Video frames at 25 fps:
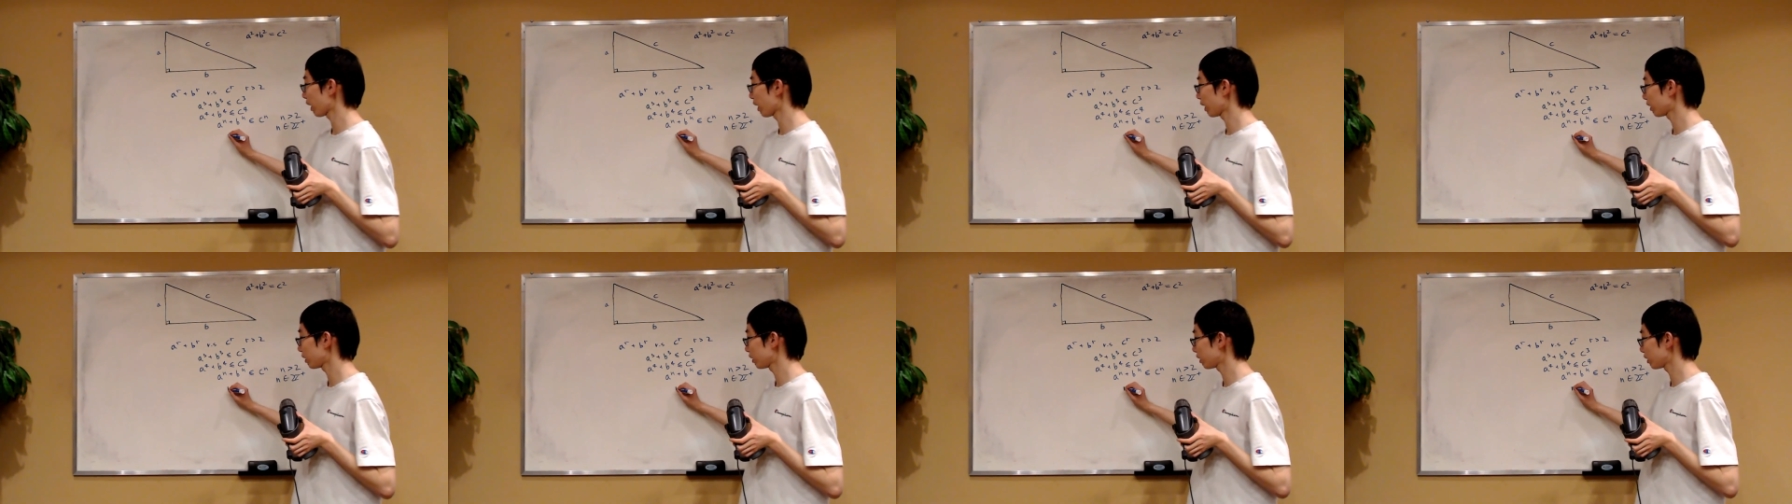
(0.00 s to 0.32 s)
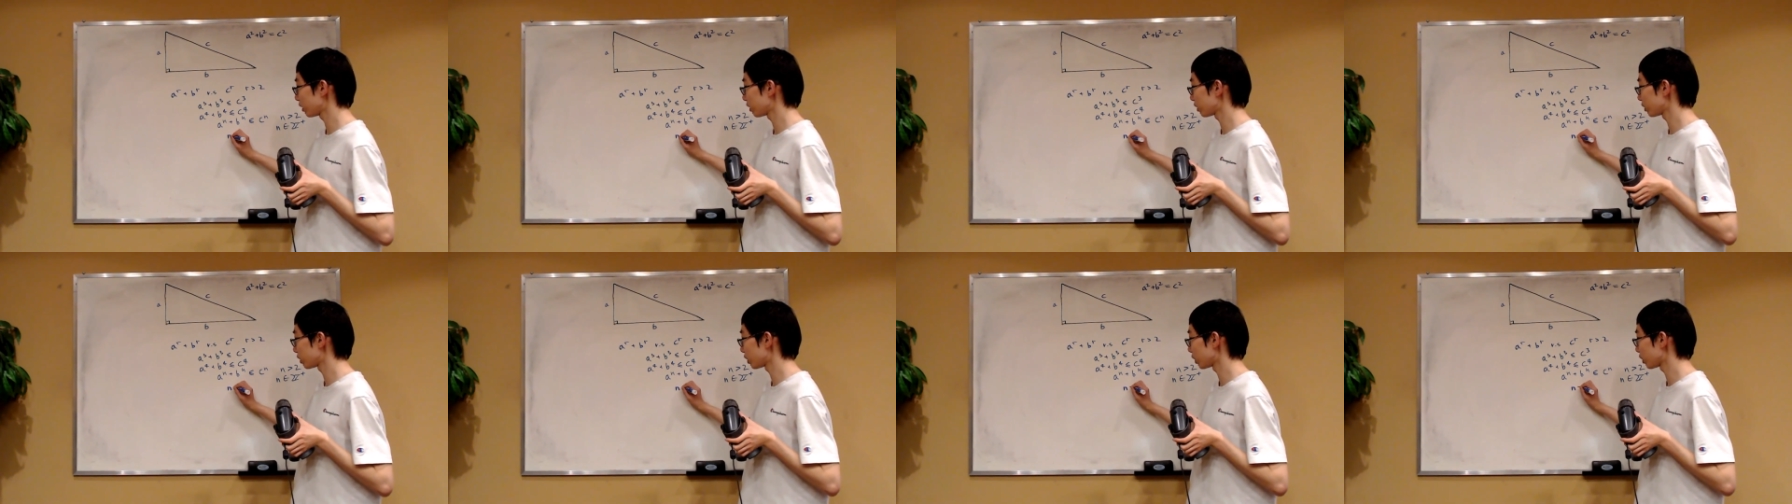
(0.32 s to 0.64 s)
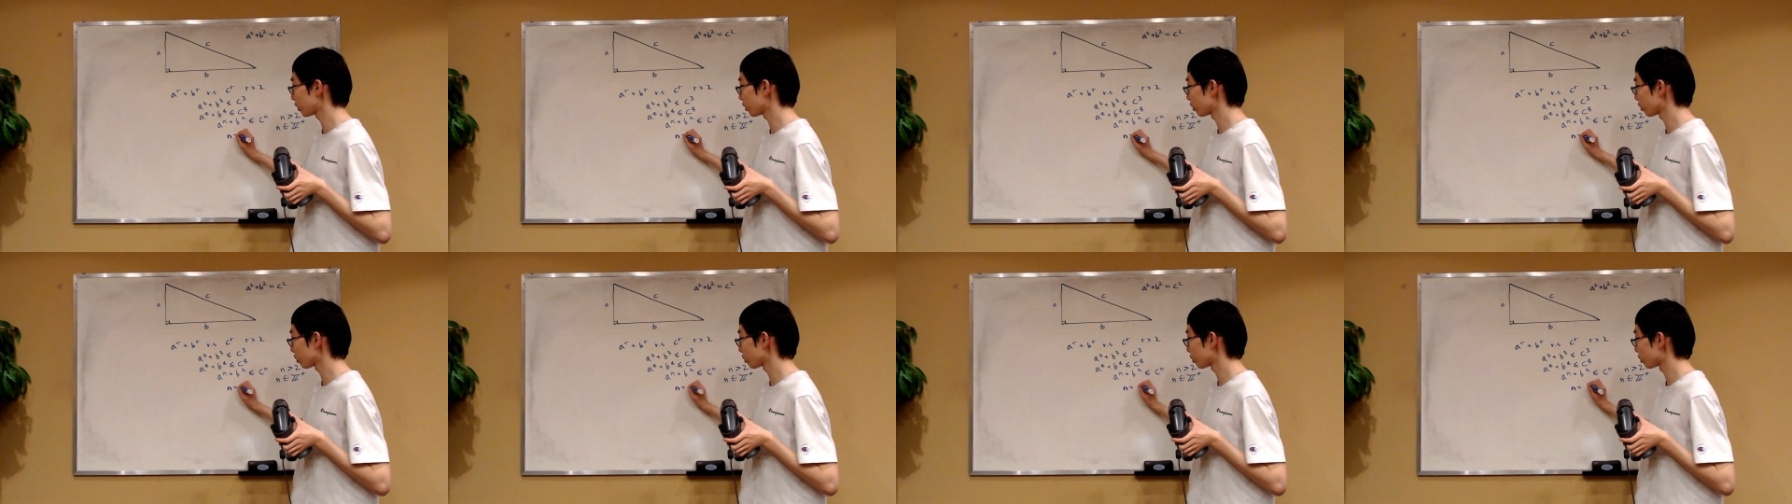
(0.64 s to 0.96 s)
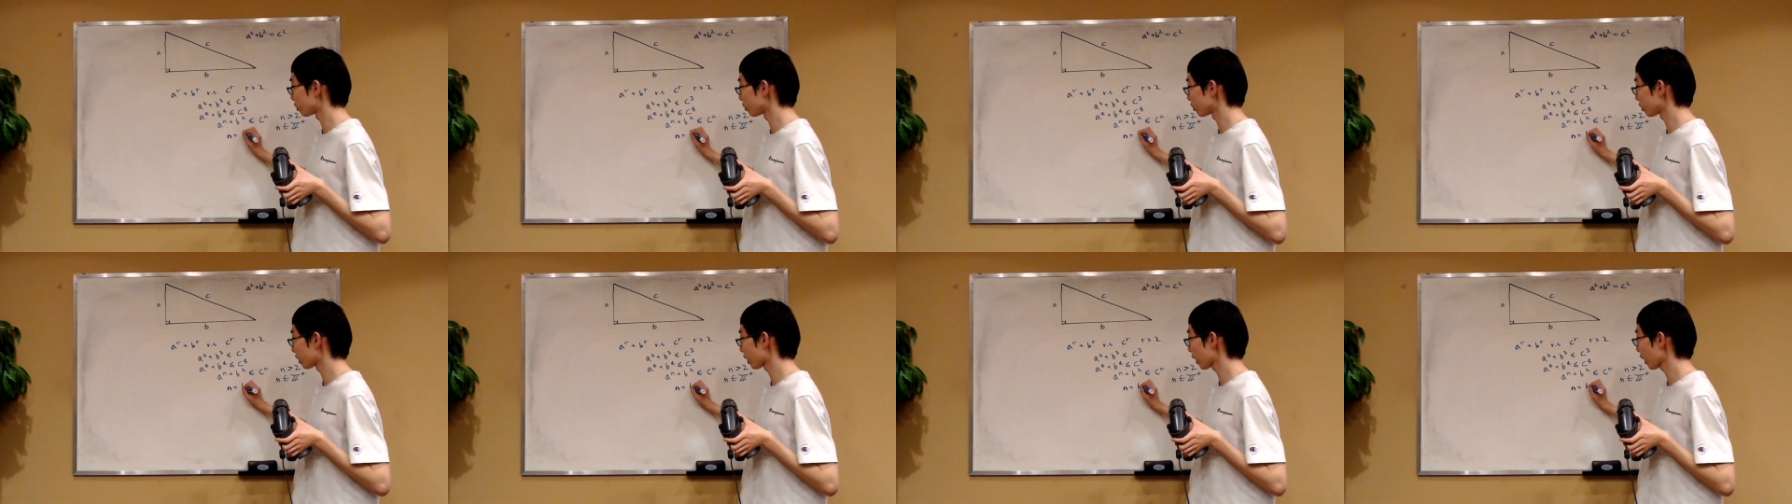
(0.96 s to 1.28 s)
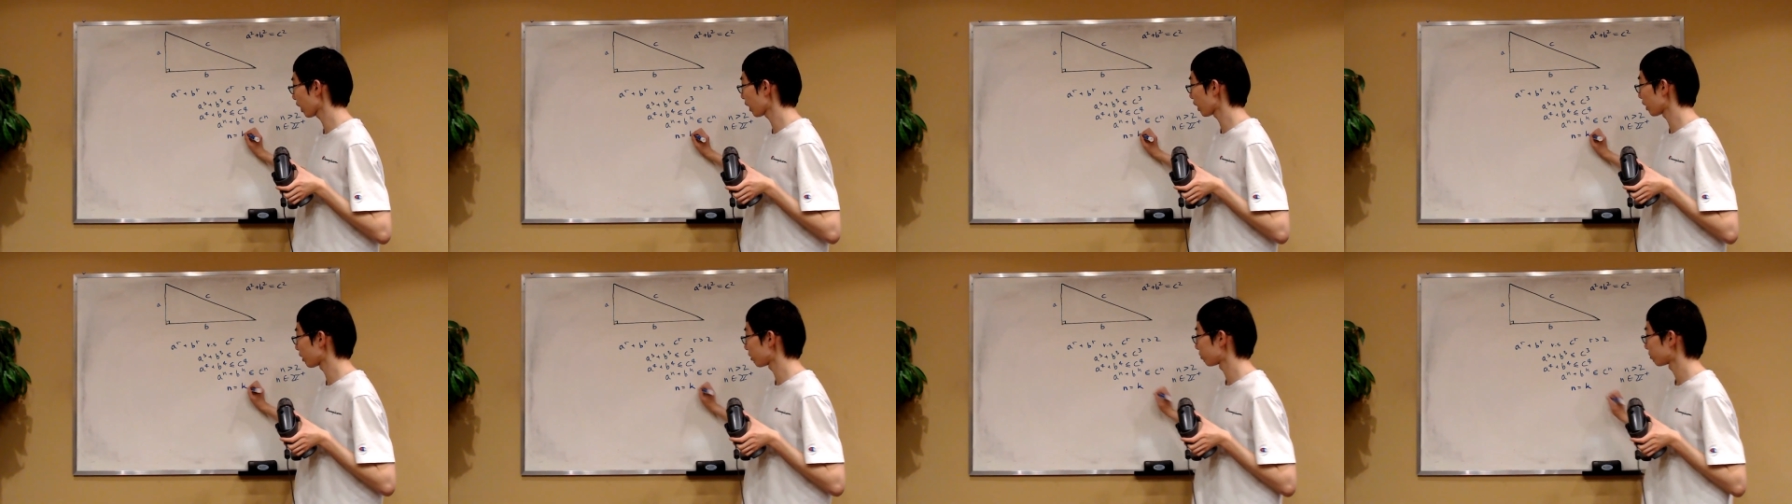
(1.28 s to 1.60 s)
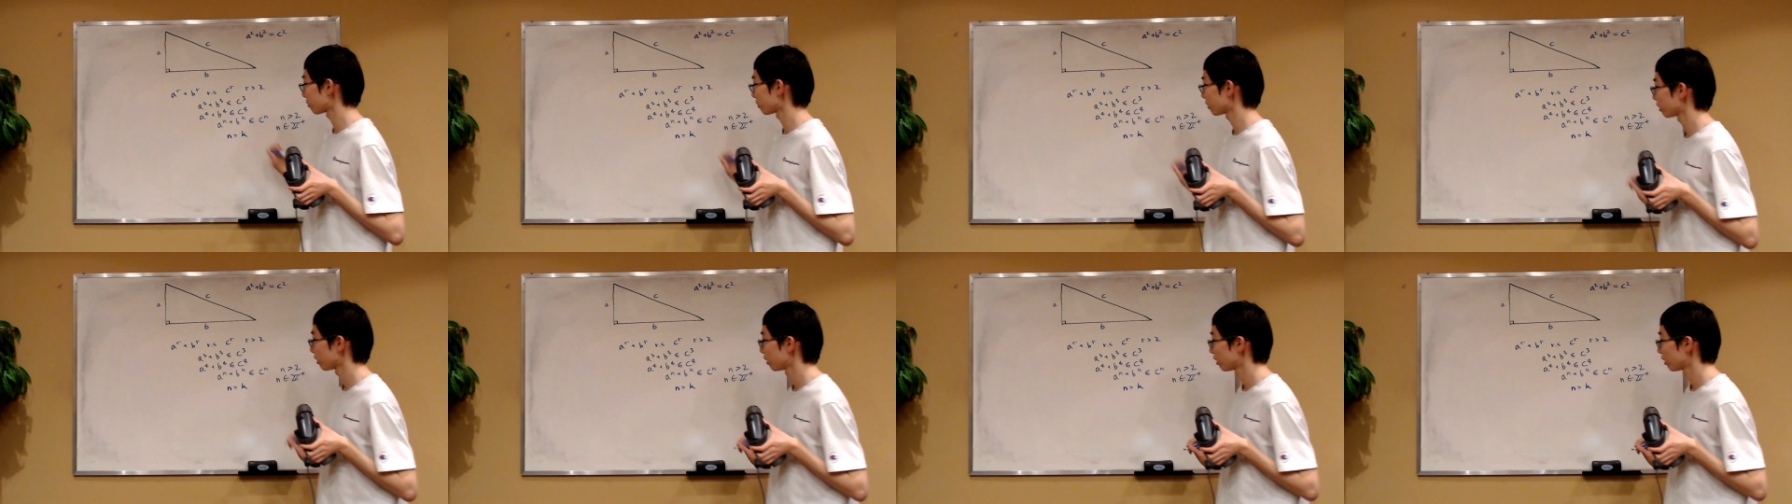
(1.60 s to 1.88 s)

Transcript: n is equal to k.